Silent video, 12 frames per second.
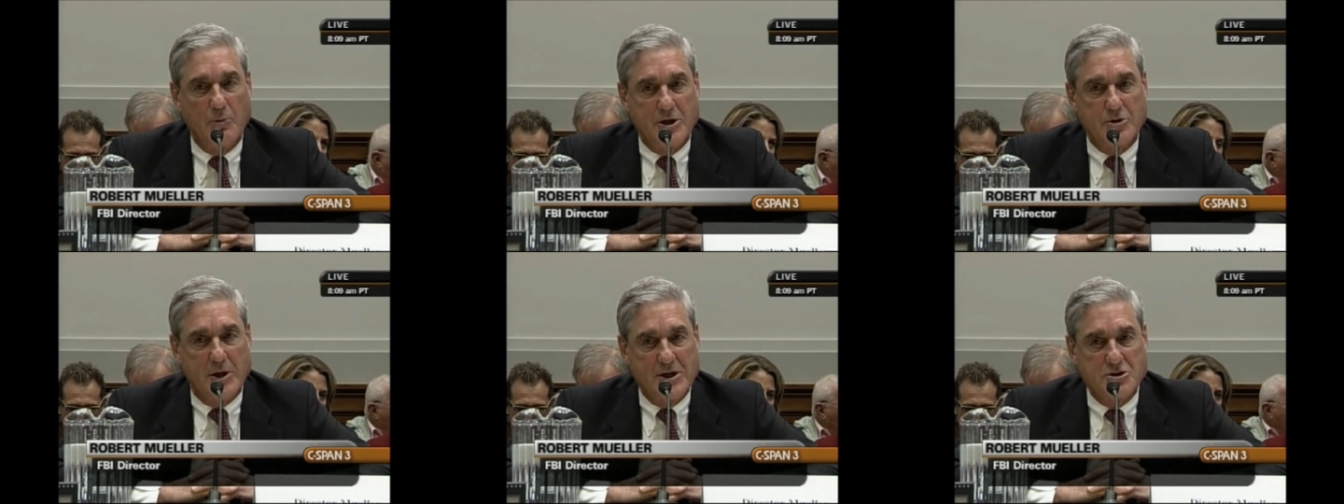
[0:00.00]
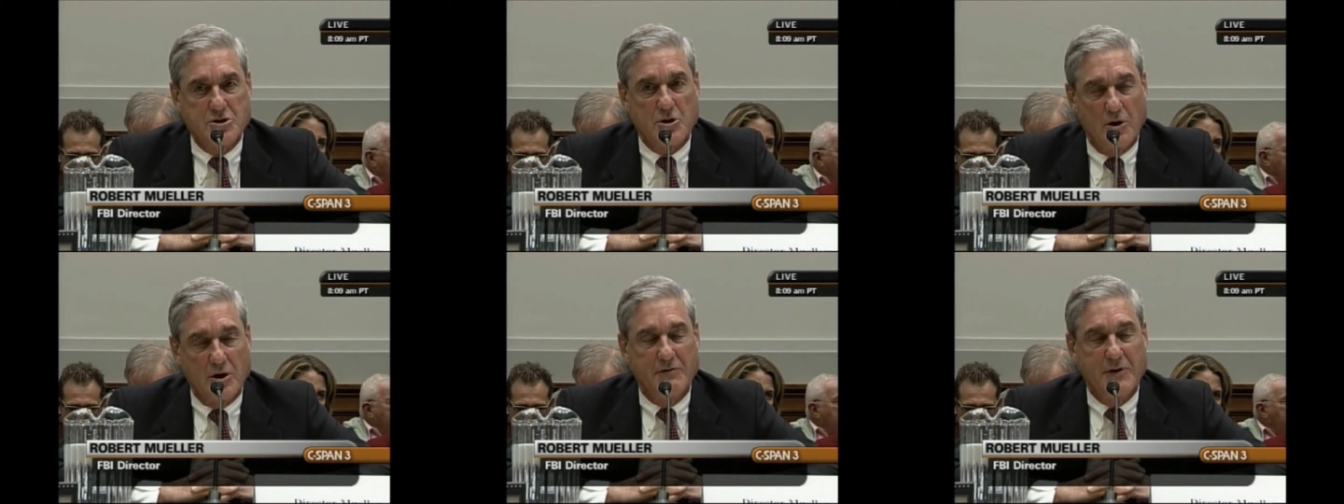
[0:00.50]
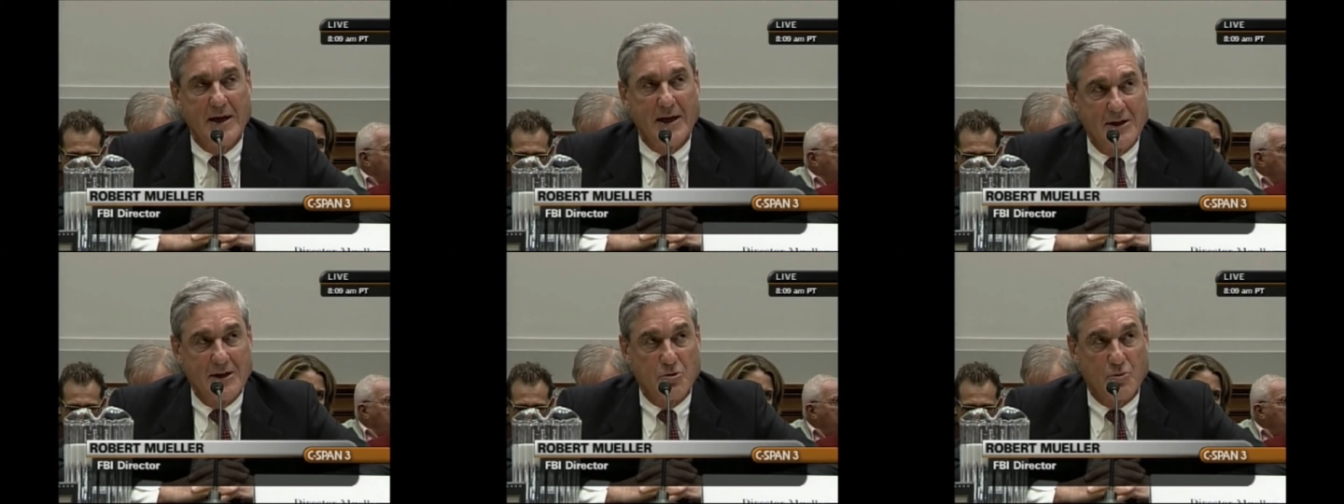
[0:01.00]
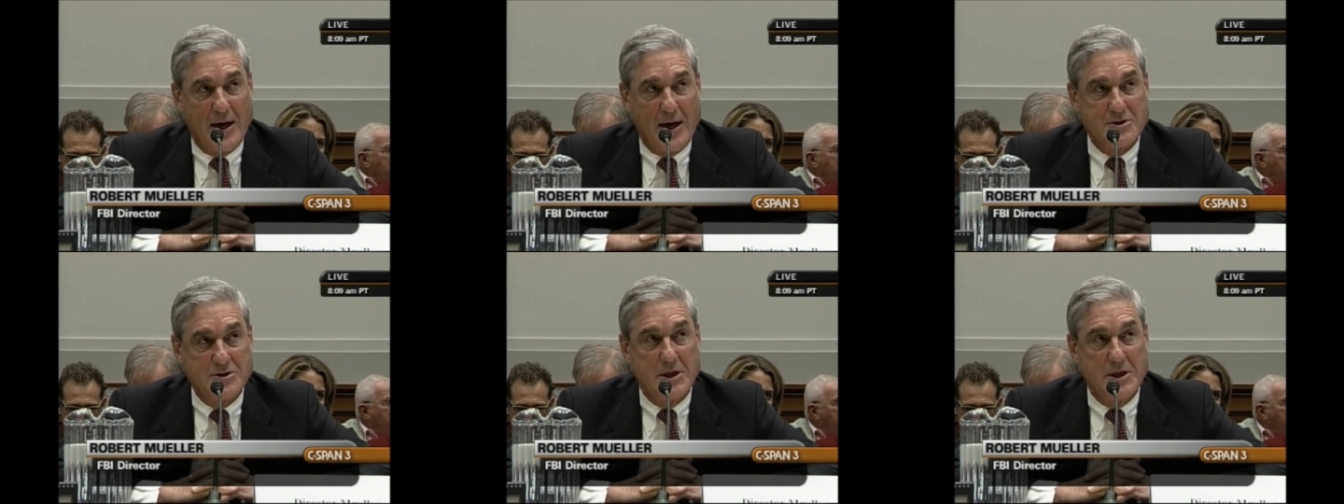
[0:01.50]
we traced all of that
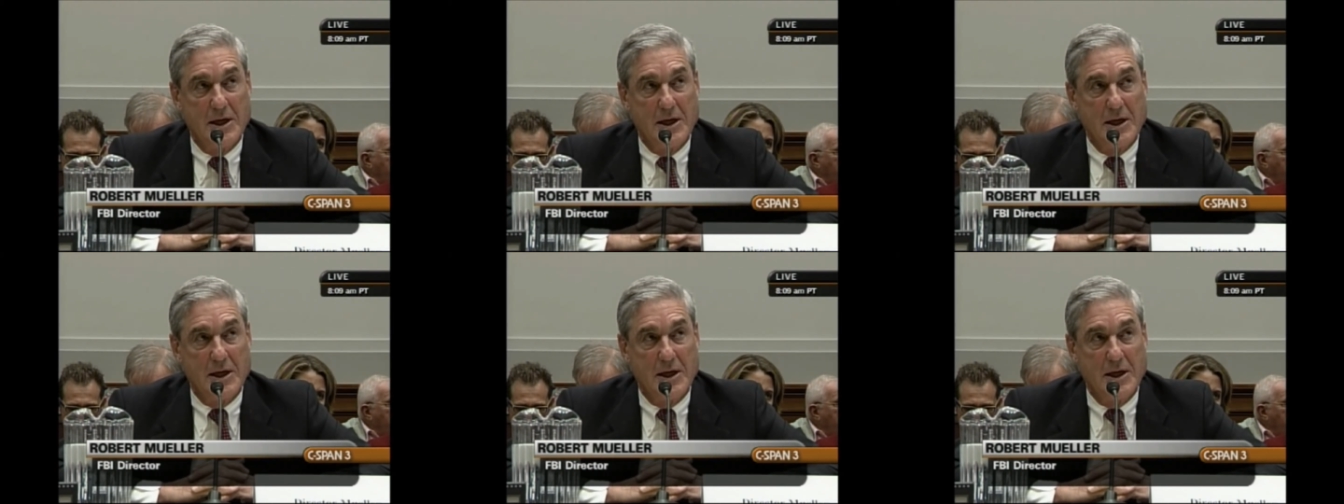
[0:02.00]
anthrax